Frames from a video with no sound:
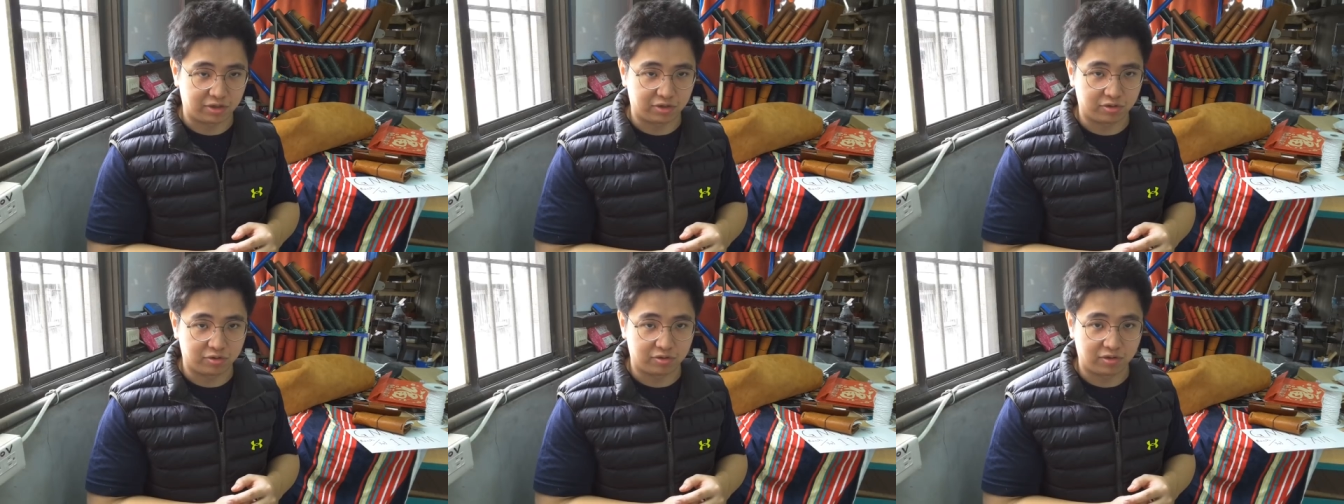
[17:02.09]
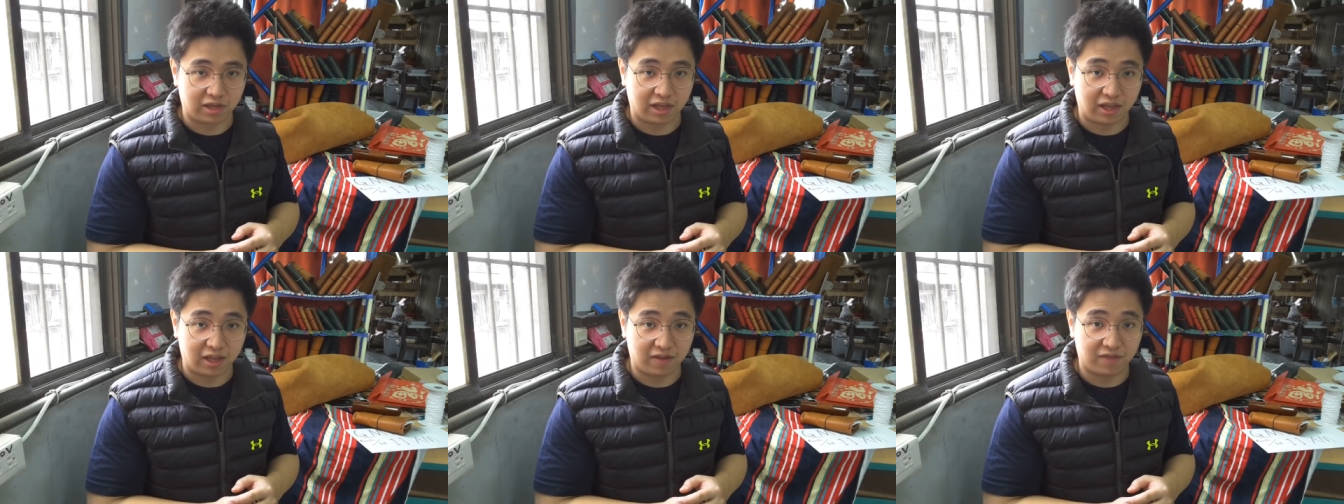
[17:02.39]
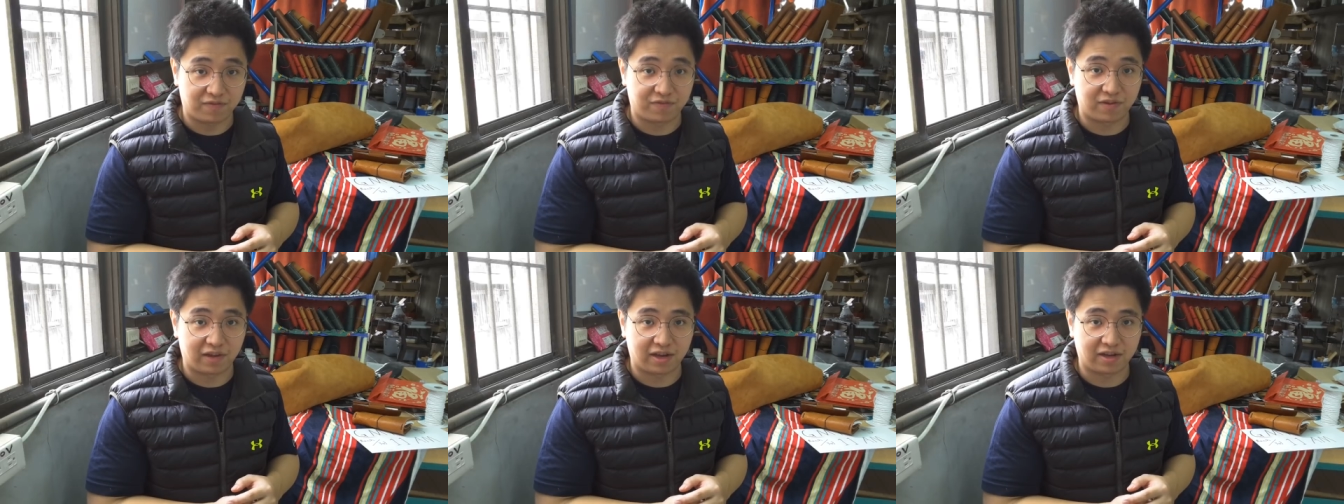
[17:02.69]
you
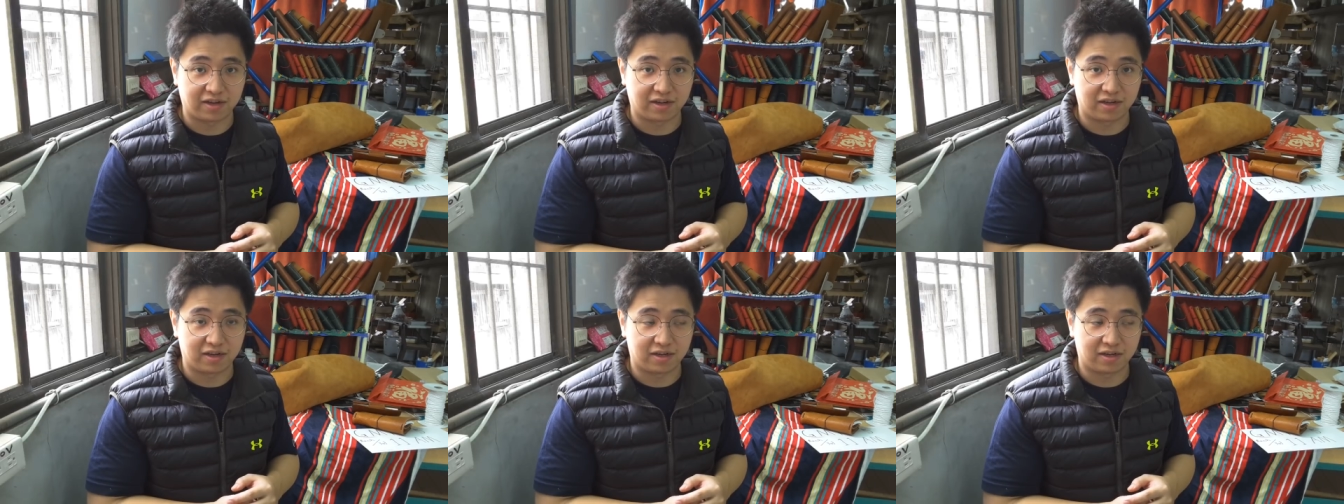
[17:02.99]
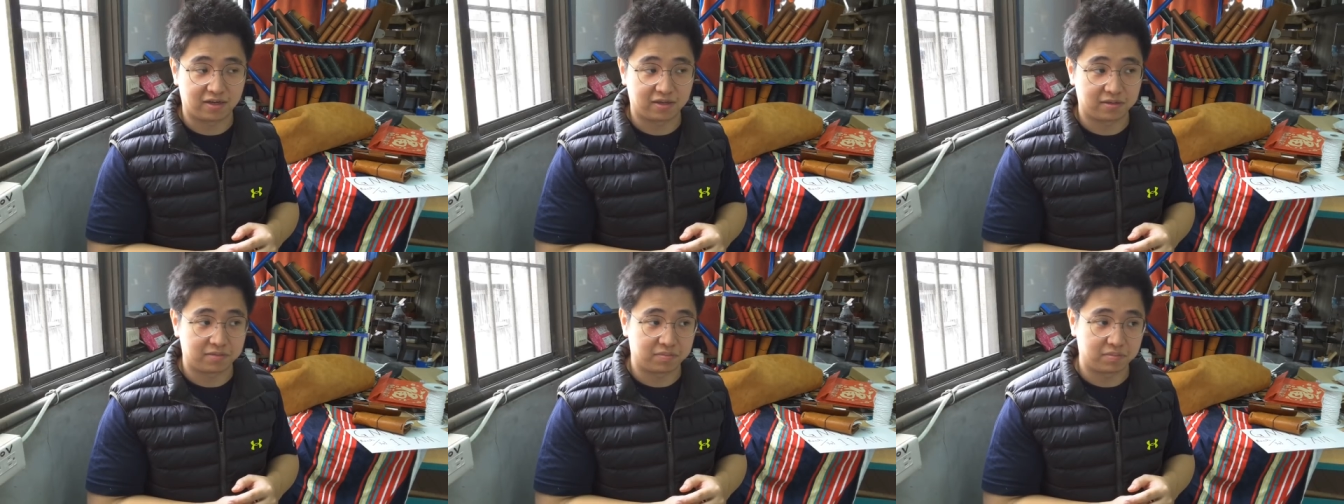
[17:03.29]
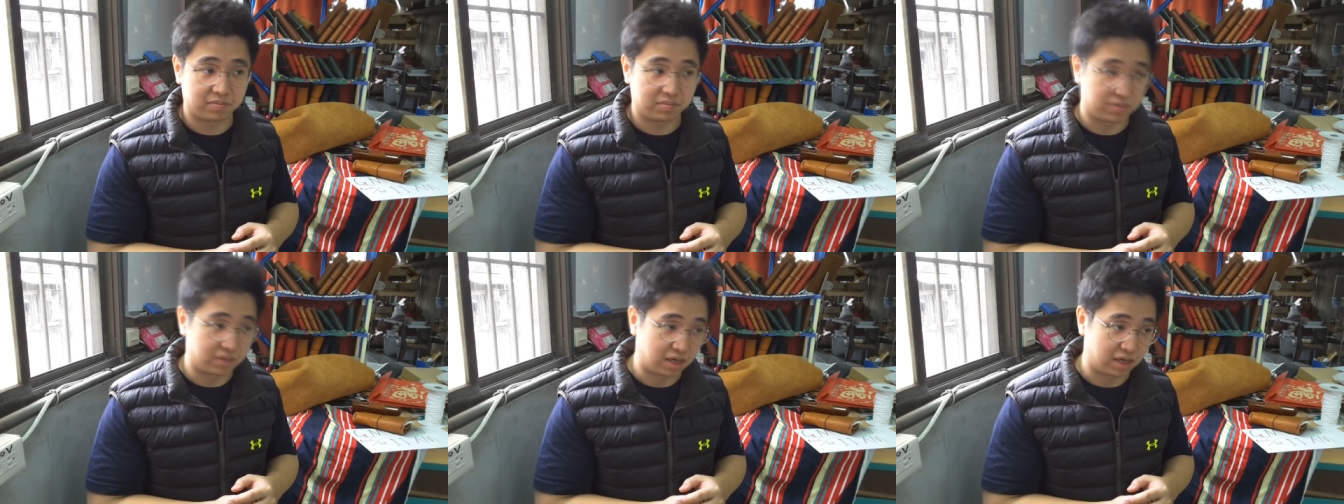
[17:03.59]
live and the, uh,
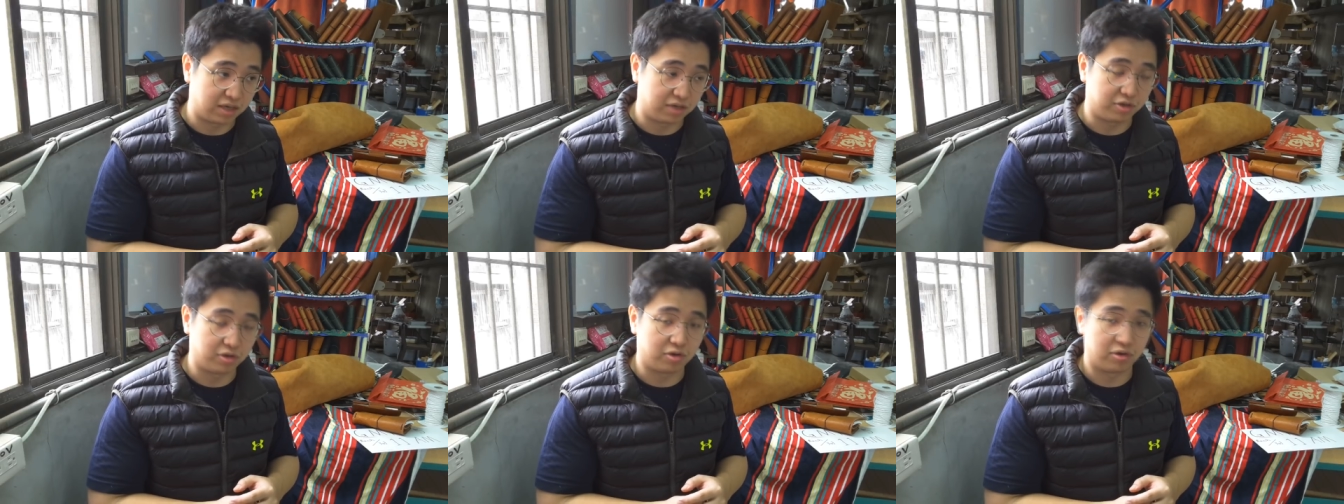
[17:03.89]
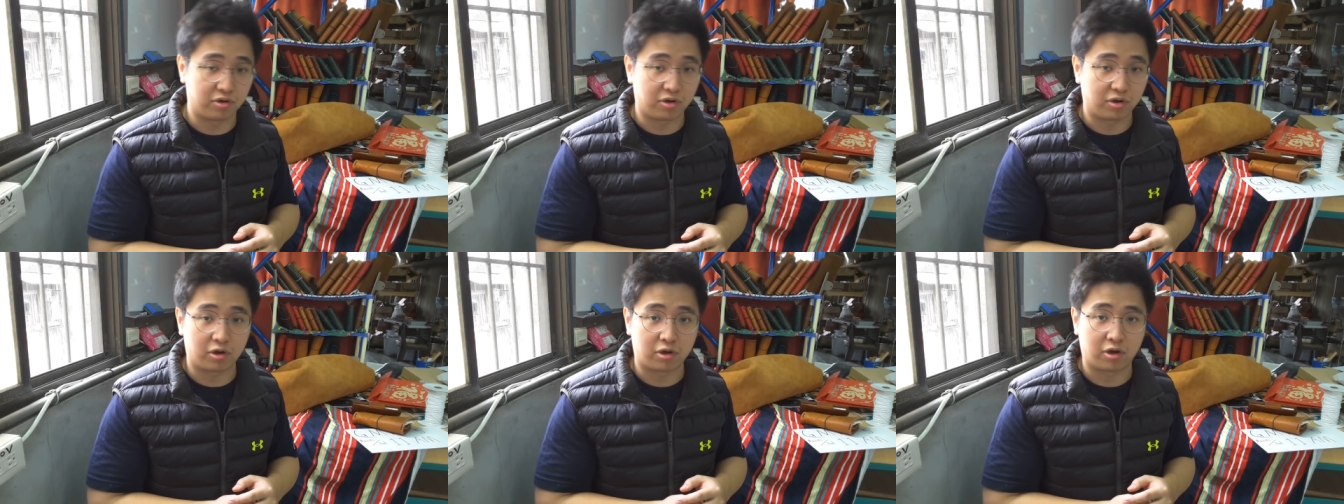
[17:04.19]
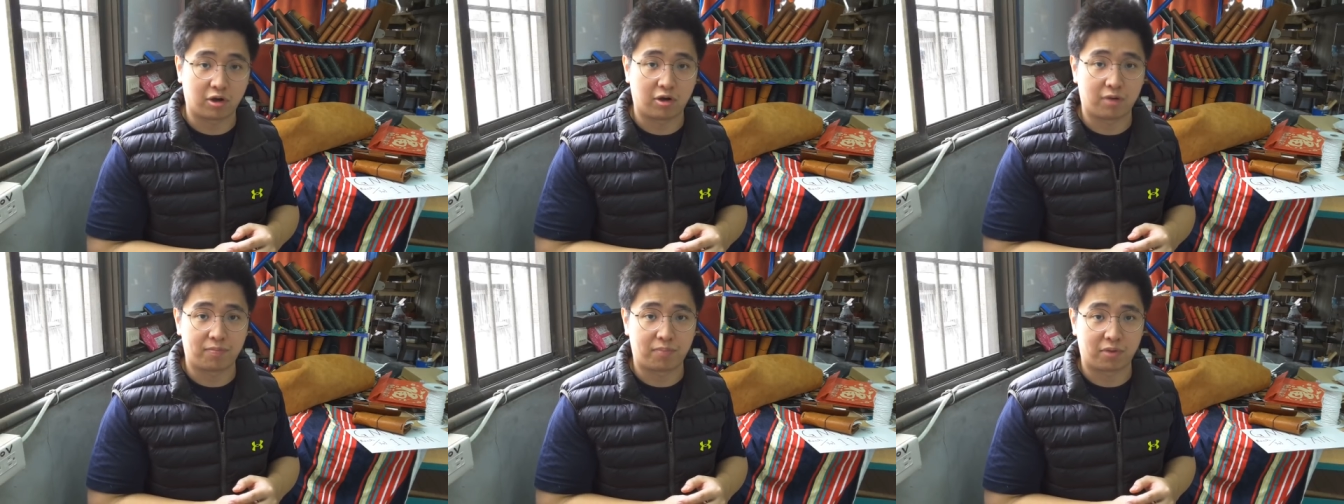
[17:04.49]
the, your
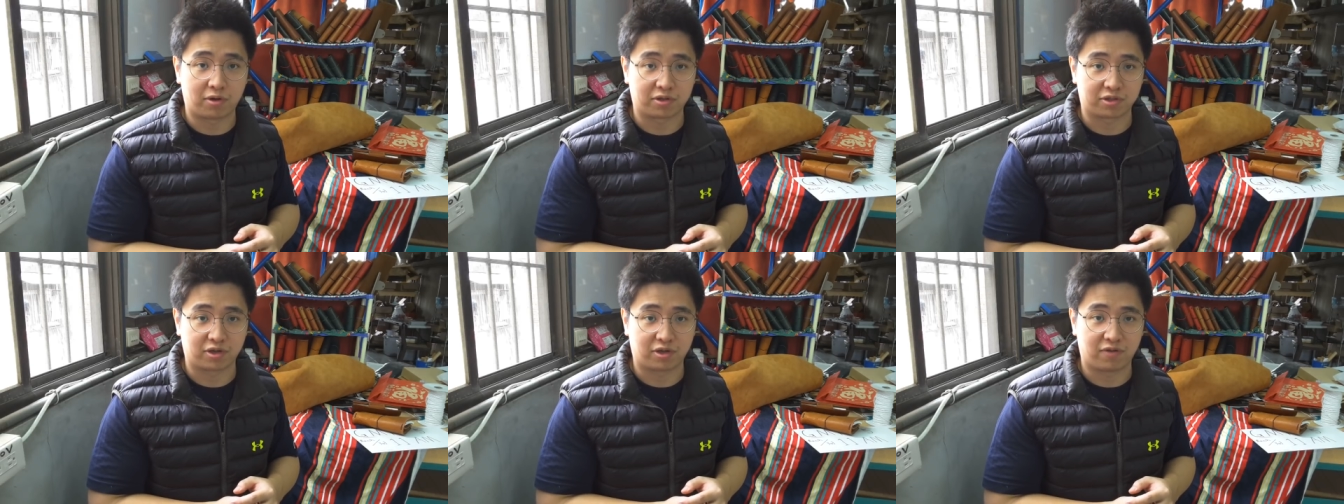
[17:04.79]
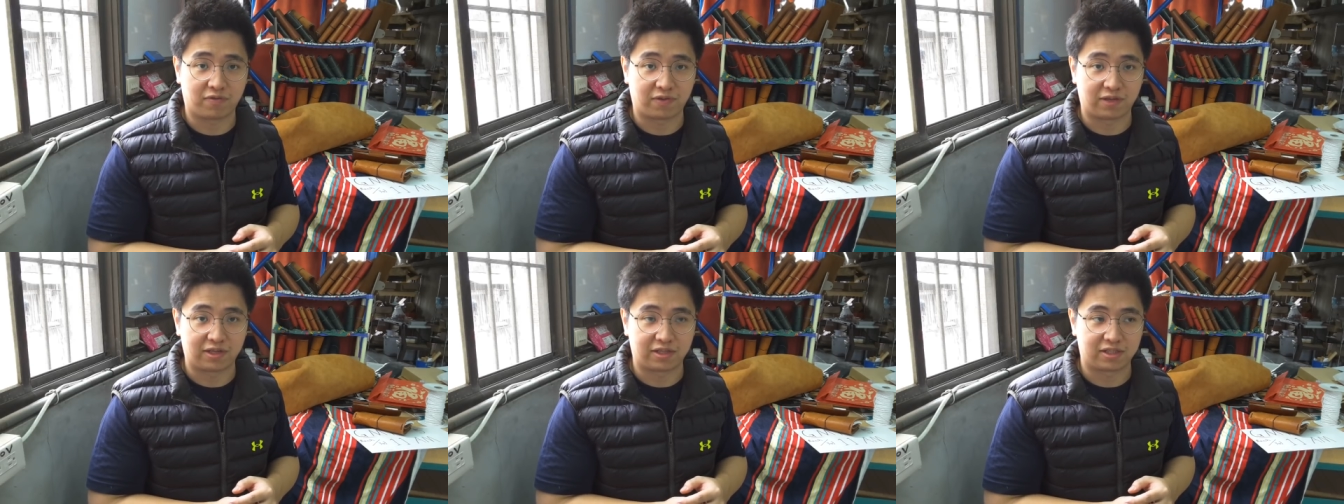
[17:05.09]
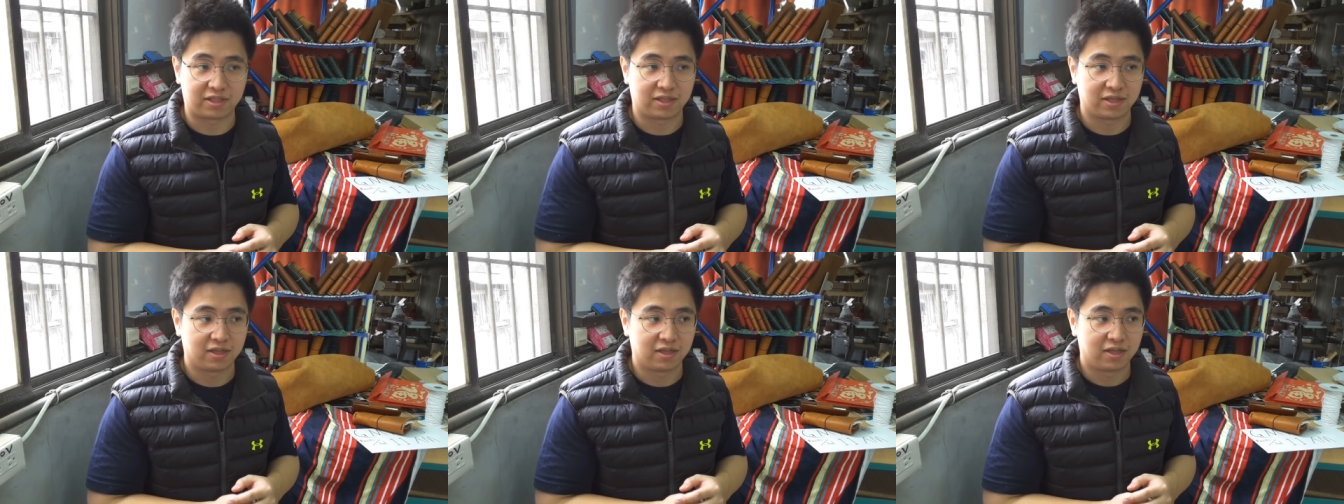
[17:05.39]
local post
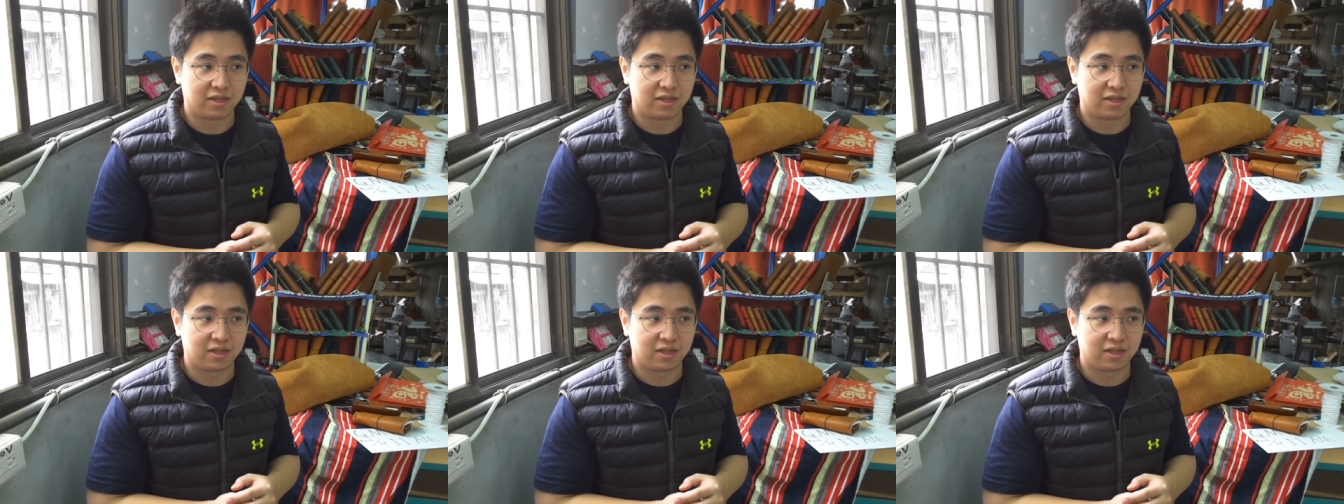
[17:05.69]
office